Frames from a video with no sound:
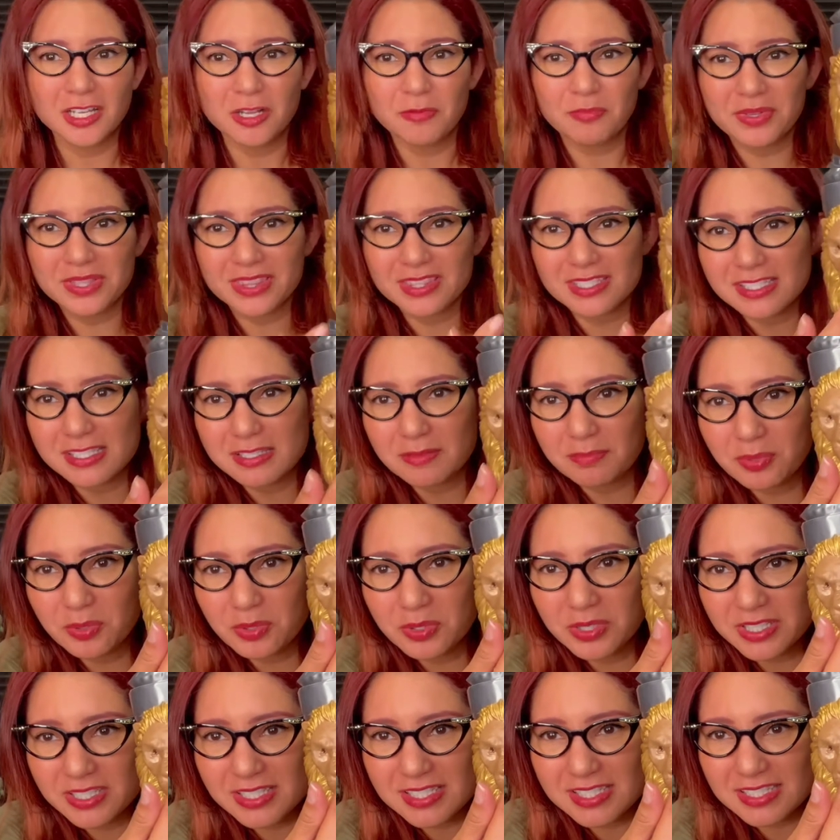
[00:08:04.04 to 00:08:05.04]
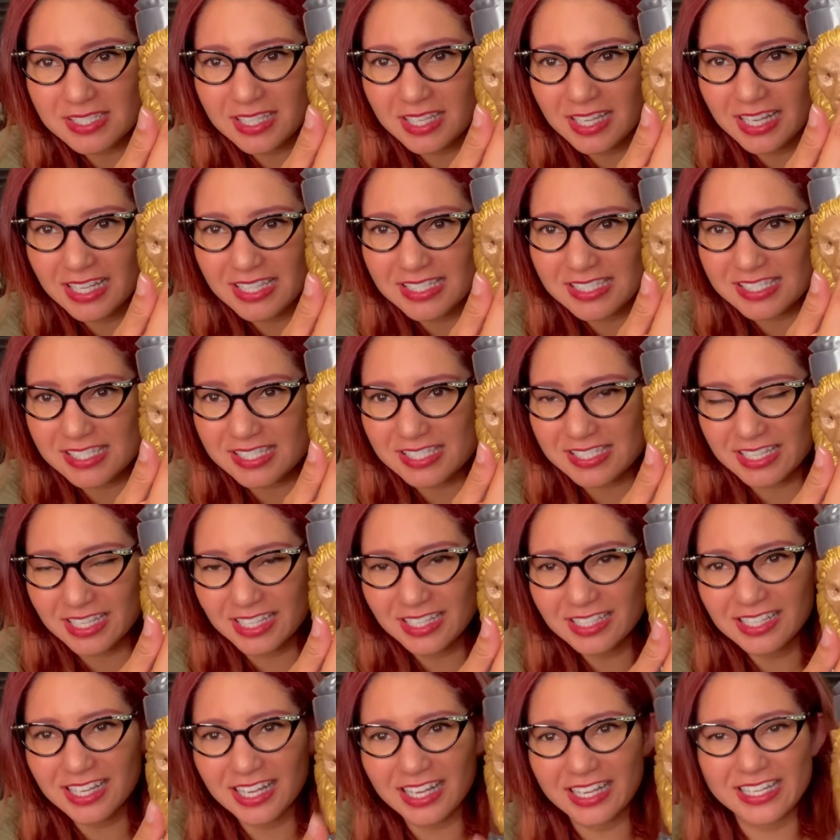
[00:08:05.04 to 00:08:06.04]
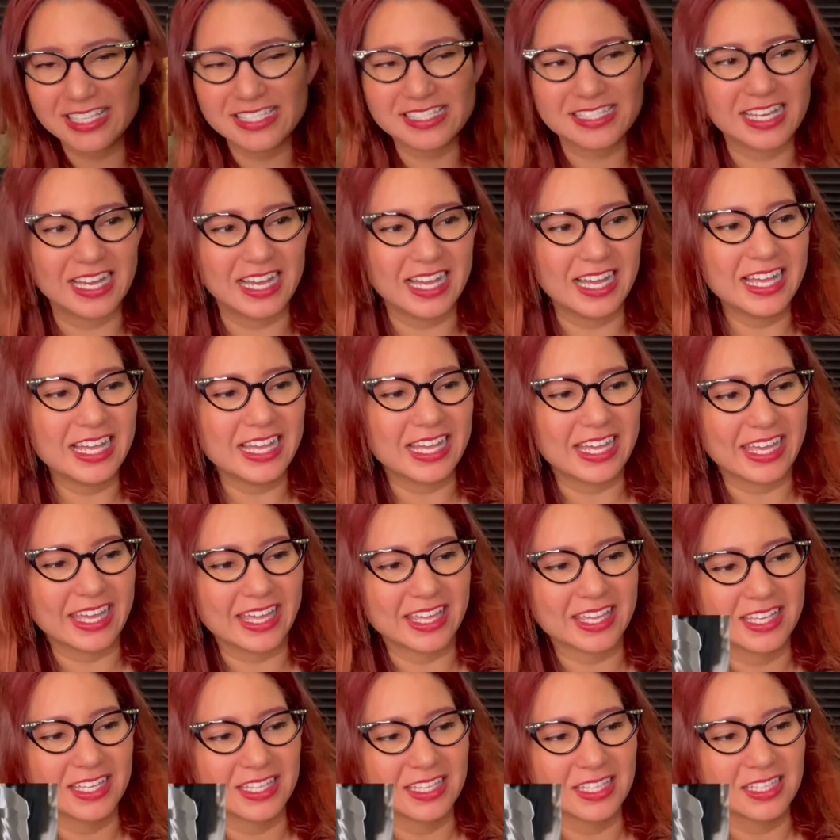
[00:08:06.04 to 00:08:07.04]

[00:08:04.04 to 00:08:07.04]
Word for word: But the supports got stuck on his eye.